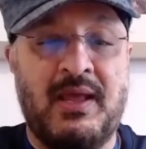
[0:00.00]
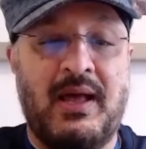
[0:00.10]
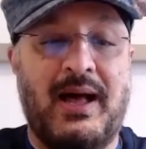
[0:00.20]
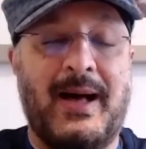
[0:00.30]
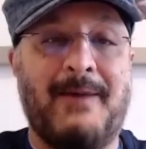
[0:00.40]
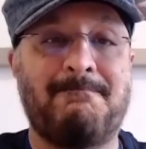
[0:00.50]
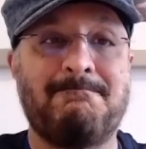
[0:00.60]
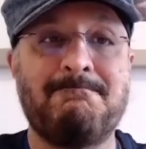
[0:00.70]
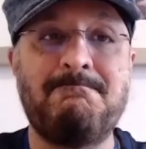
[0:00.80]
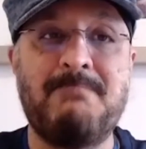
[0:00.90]
Uh,
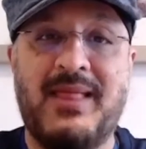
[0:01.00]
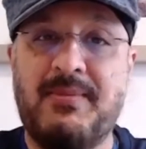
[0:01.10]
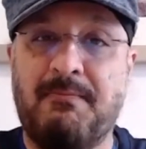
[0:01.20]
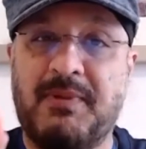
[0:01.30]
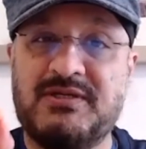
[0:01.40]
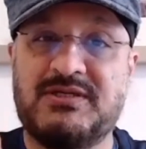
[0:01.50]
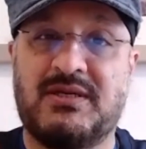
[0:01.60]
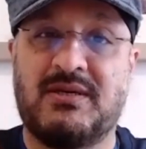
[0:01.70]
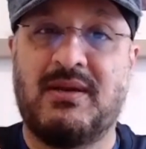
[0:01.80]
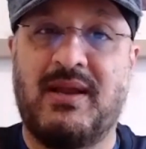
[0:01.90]
and the
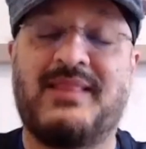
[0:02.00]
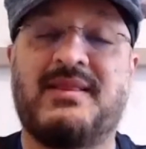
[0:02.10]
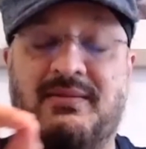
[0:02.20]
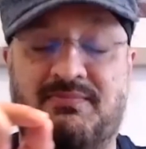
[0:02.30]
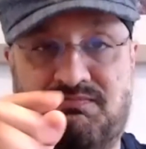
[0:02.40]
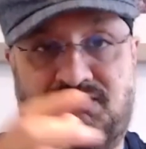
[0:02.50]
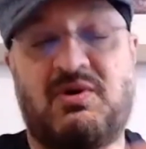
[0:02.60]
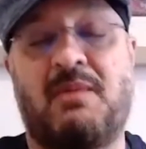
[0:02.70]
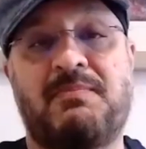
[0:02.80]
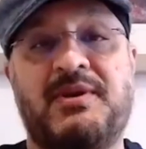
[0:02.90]
person and the
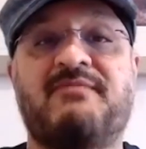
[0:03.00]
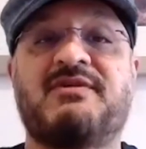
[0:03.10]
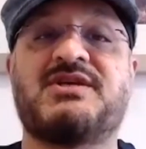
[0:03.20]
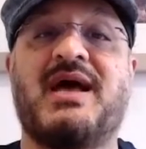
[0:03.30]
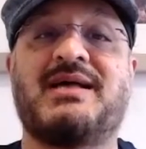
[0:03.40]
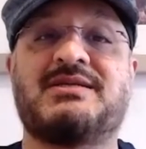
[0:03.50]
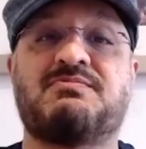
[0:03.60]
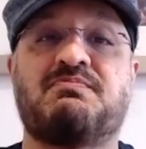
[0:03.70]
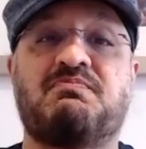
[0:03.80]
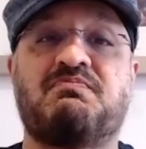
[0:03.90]
company which has
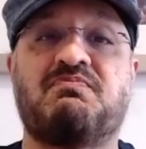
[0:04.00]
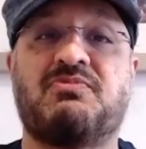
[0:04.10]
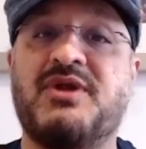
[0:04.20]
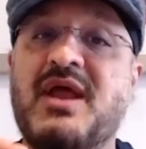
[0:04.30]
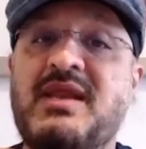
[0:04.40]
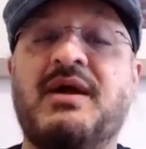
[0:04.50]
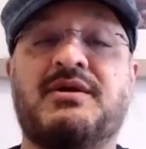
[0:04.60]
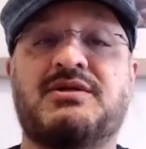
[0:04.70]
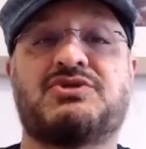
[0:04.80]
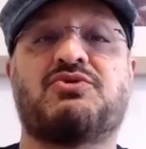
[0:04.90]
really
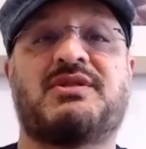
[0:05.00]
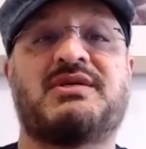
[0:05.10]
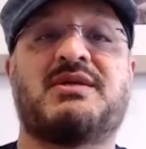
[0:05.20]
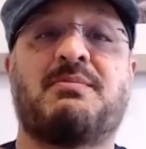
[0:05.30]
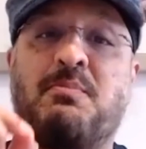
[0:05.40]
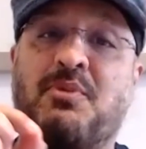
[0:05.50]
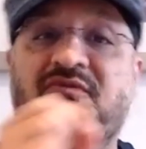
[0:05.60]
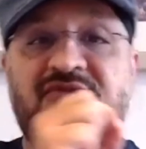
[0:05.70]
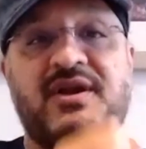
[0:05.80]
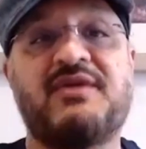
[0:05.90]
understood this and
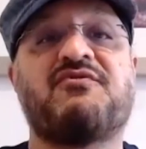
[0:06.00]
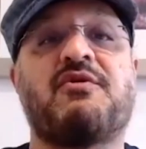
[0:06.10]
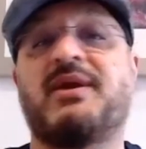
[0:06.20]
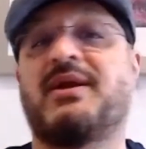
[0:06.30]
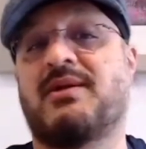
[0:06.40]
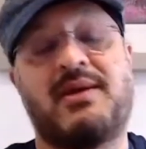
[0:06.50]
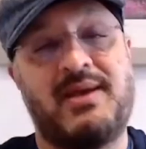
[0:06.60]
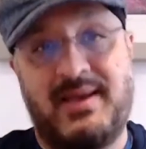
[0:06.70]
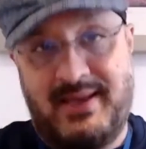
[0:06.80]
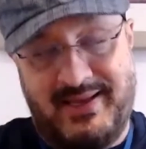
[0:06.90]
profited from it
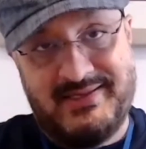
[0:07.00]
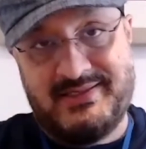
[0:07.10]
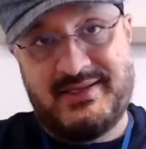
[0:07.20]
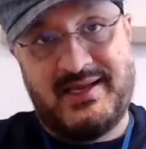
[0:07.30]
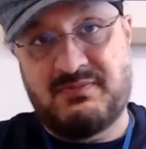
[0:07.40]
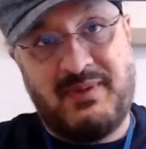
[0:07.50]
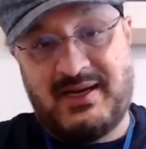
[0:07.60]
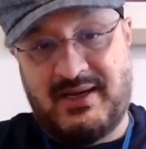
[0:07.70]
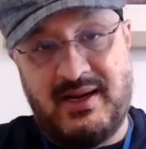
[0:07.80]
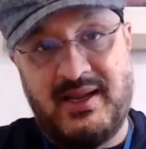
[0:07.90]
is
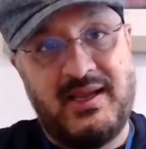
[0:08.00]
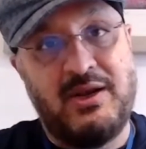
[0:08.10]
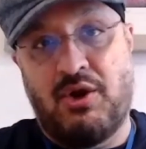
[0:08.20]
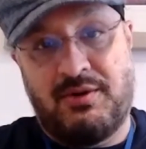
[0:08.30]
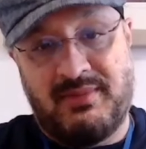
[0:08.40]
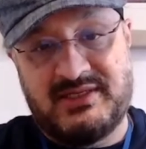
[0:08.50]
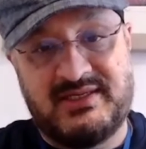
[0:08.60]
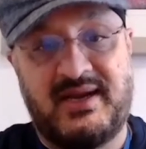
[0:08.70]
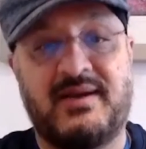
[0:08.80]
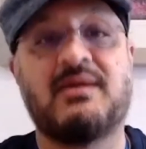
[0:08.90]
expectedly Elon Musk
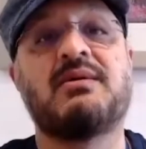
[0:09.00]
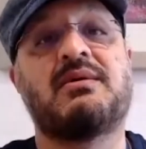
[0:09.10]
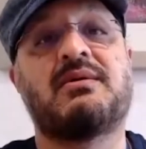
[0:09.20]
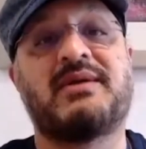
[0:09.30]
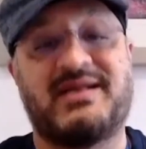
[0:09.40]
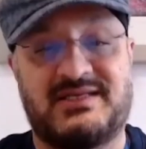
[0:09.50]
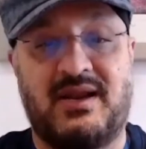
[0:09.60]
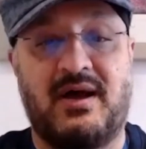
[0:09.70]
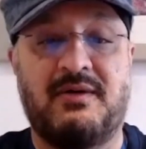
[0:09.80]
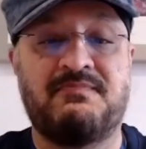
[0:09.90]
and Tesla.